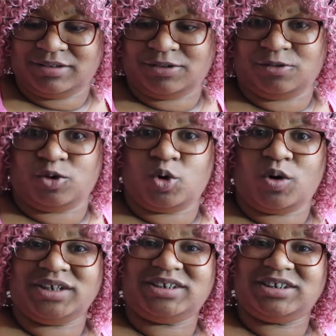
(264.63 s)
So
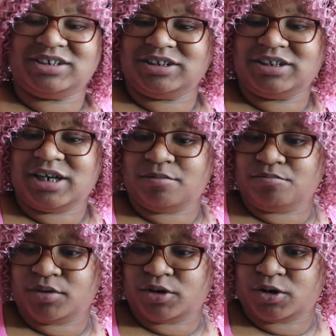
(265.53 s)
question
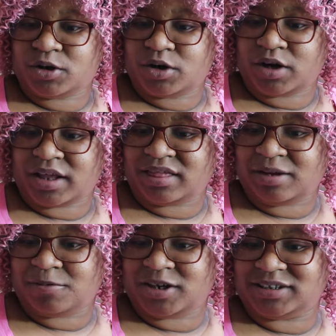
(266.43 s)
number, I
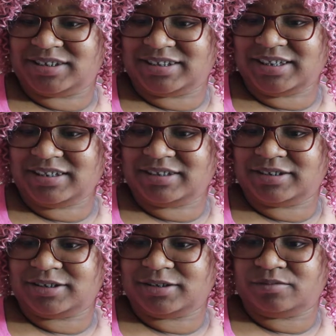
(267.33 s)
think we're on
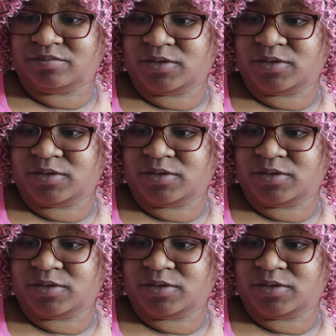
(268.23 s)
six.